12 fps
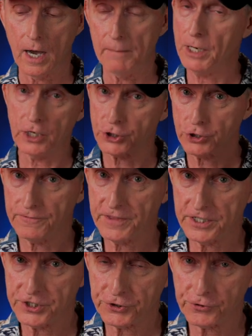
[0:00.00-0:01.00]
I'm not sure if
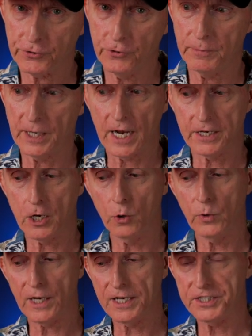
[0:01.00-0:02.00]
that's true, but I know
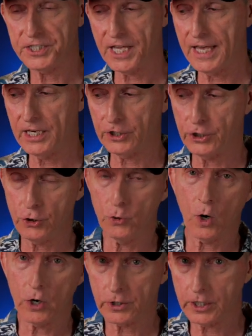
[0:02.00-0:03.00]
when I scan a
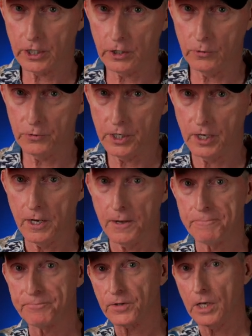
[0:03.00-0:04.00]
QR code,
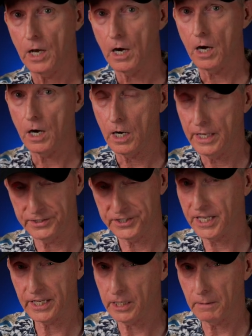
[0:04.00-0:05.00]

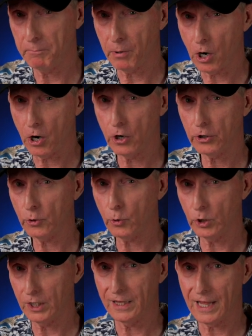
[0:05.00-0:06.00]
say in a bar
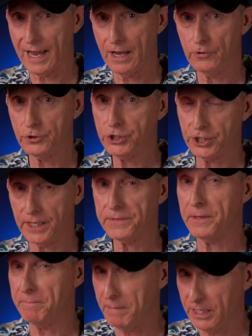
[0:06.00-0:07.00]
or a lounge to
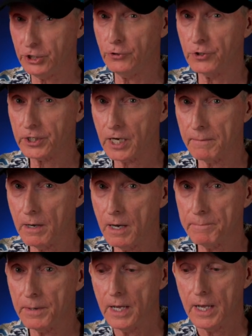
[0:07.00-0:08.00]
get the menu to come up,